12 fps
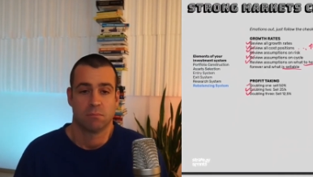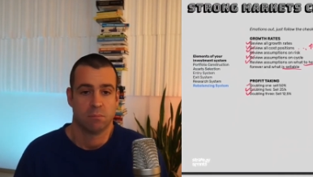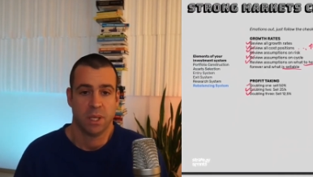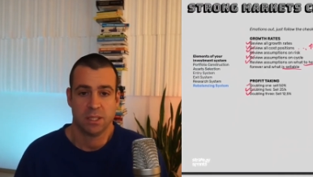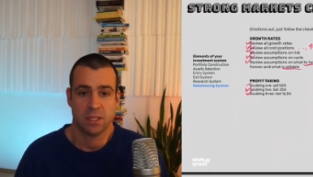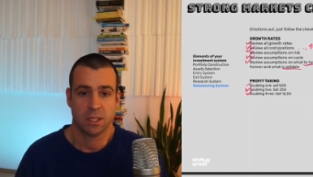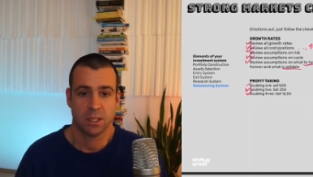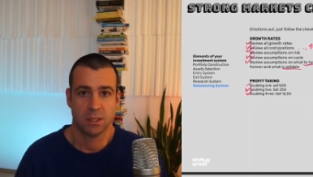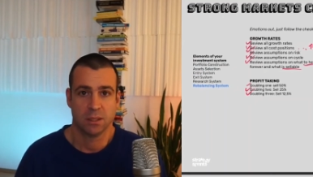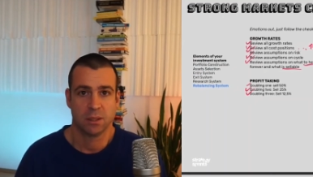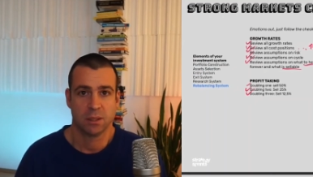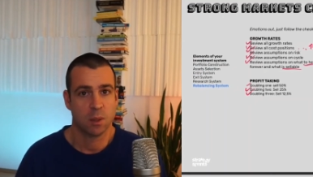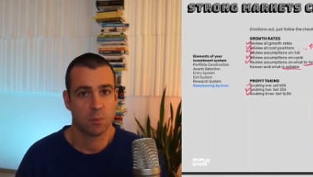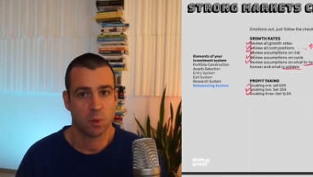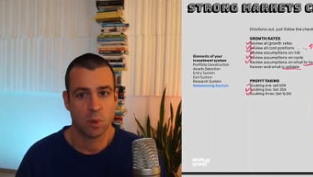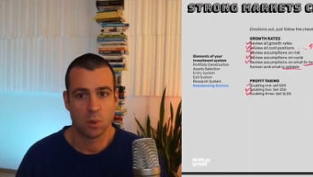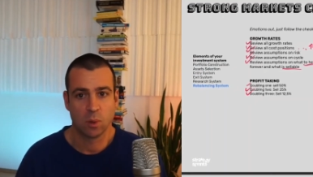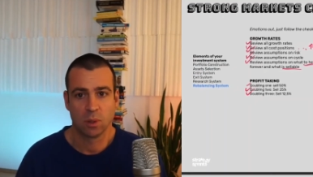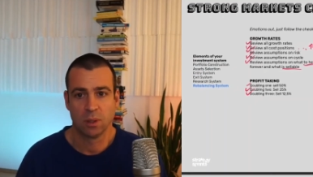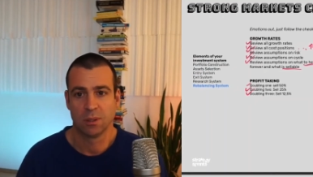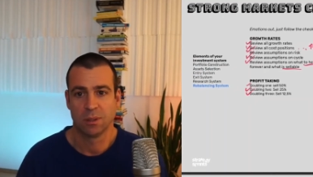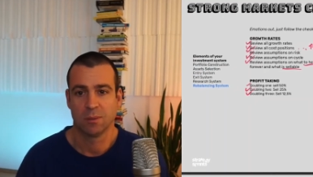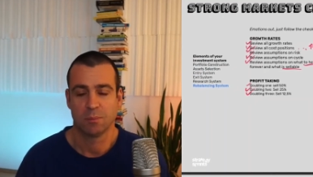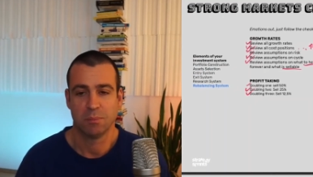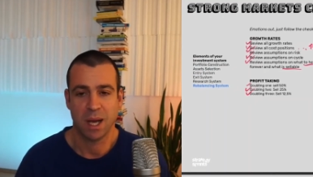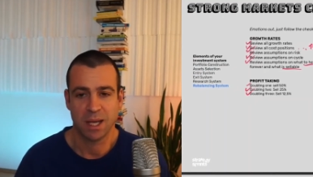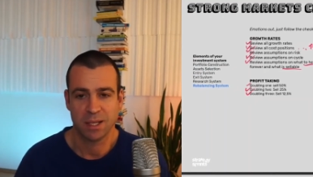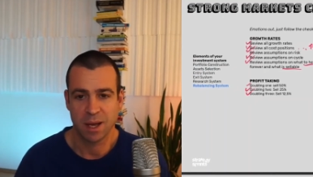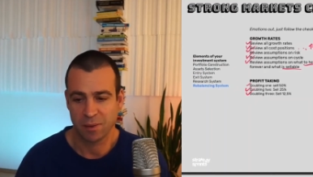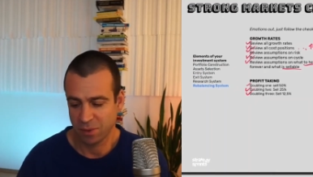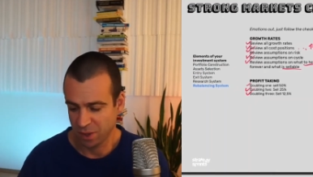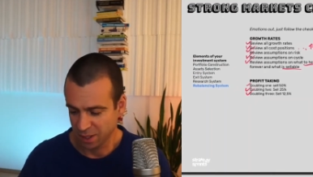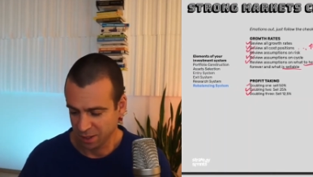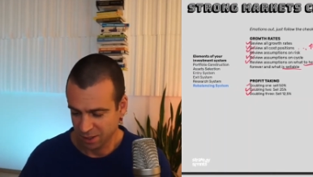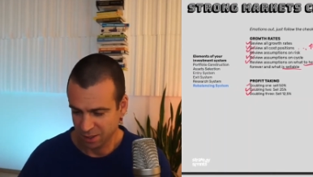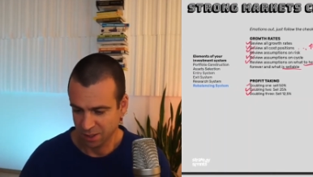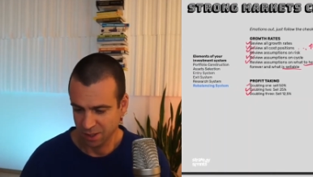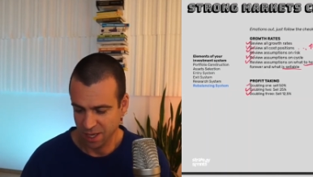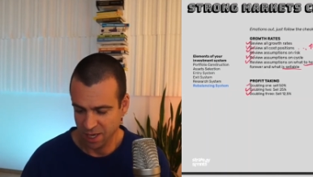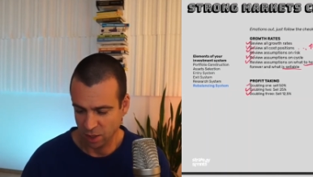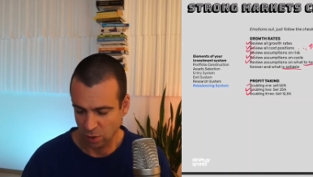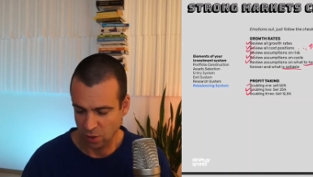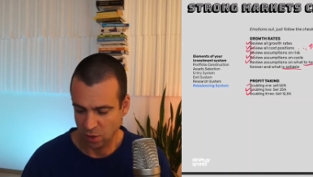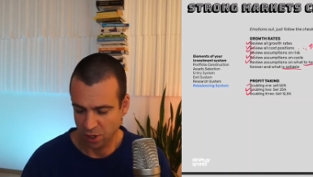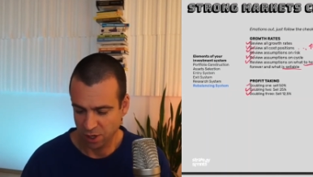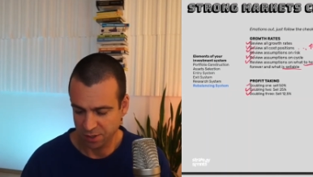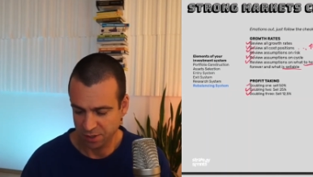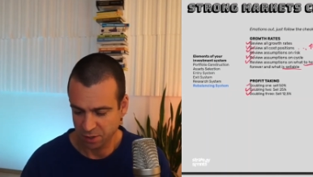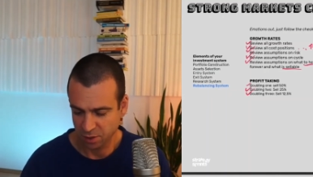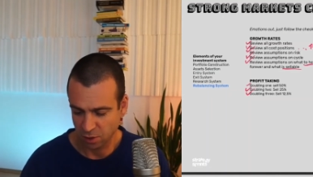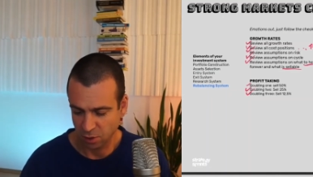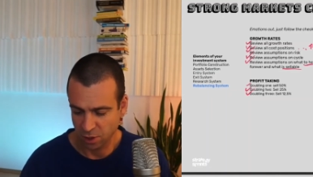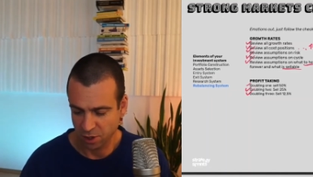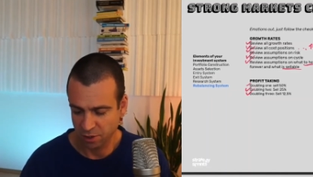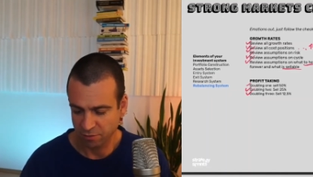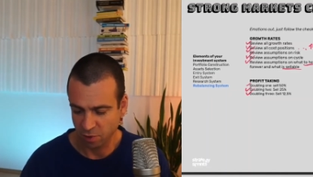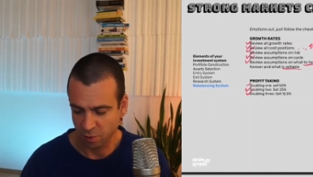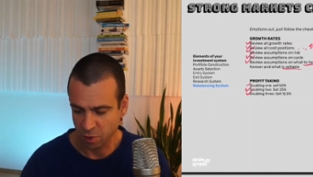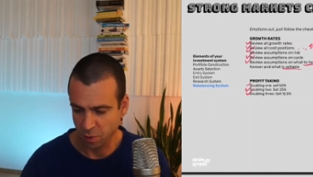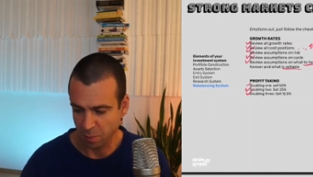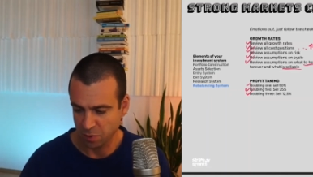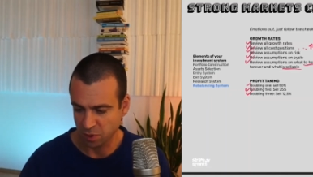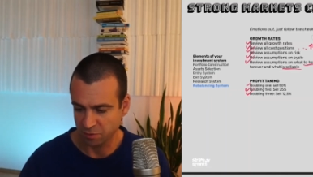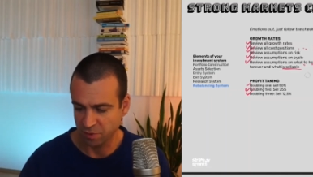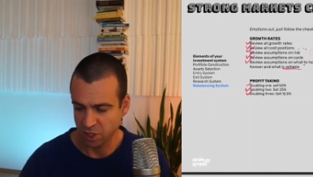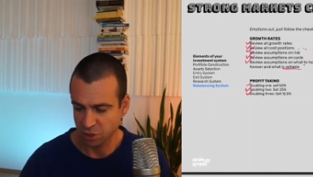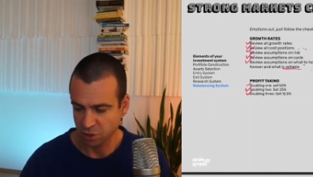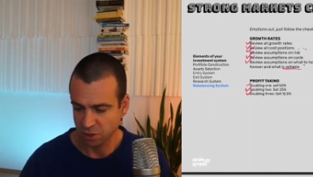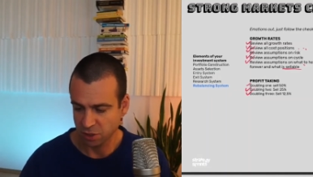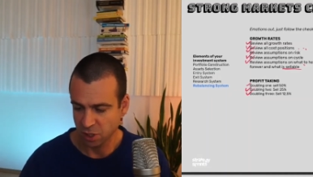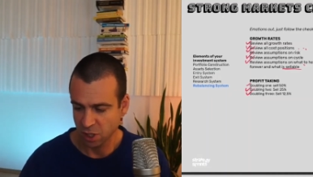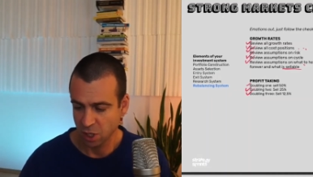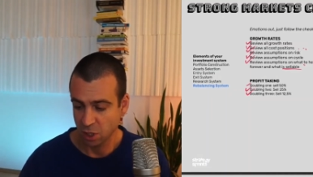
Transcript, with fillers: Basically, keep cool, buy nothing and learn. Learn from your observations.